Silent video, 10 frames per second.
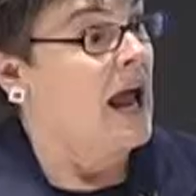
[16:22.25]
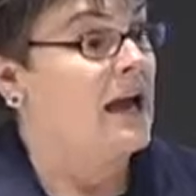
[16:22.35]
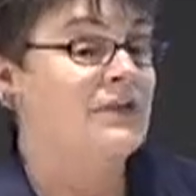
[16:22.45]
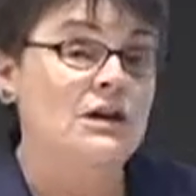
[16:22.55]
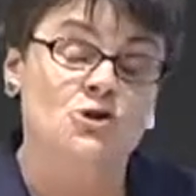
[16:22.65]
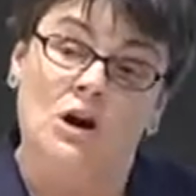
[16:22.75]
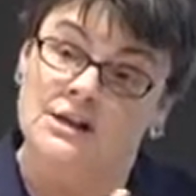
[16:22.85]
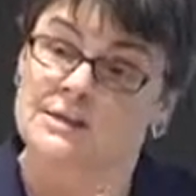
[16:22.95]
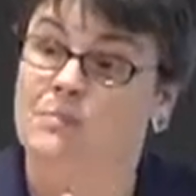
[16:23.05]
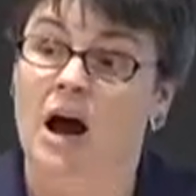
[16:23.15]
and they
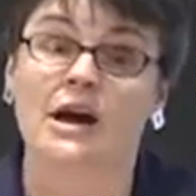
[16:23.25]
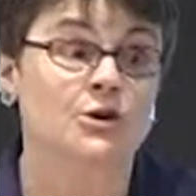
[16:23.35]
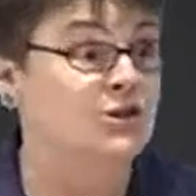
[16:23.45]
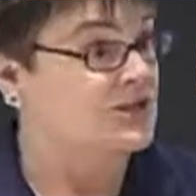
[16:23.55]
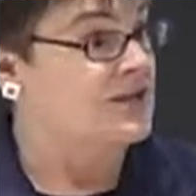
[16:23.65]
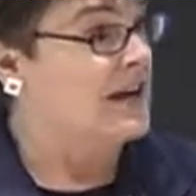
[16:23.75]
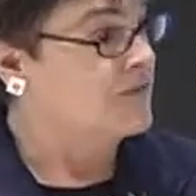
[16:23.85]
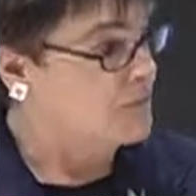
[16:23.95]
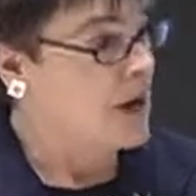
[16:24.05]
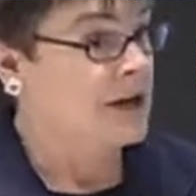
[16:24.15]
aspired to
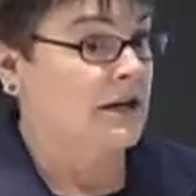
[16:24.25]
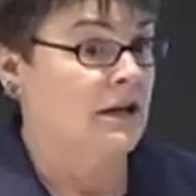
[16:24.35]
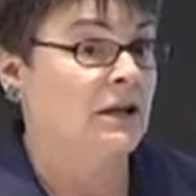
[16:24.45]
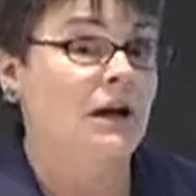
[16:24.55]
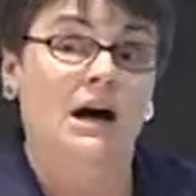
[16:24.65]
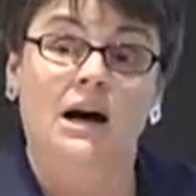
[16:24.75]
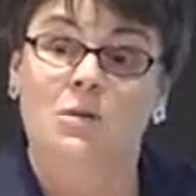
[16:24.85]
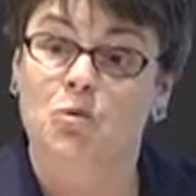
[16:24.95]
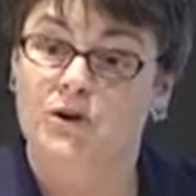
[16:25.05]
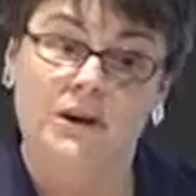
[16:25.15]
save money
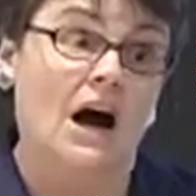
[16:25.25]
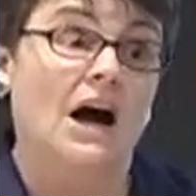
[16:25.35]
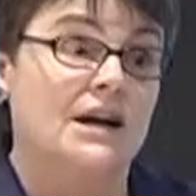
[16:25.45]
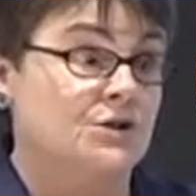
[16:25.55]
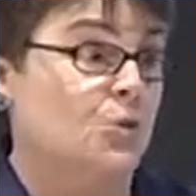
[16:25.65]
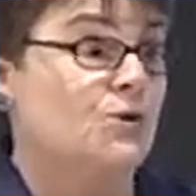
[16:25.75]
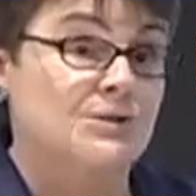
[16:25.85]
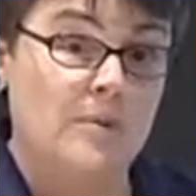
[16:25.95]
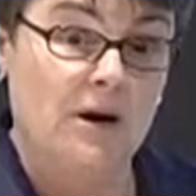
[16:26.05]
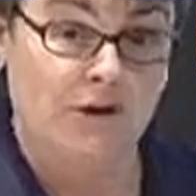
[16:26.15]
um, with an eye
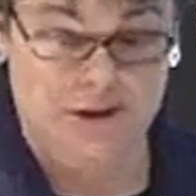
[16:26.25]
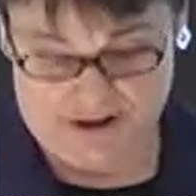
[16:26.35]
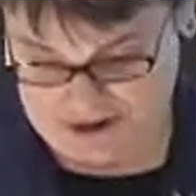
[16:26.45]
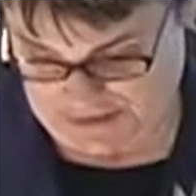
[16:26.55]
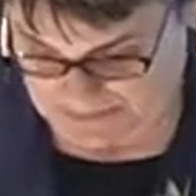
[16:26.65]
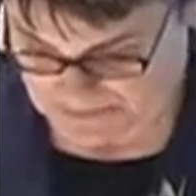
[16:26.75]
towards marriage.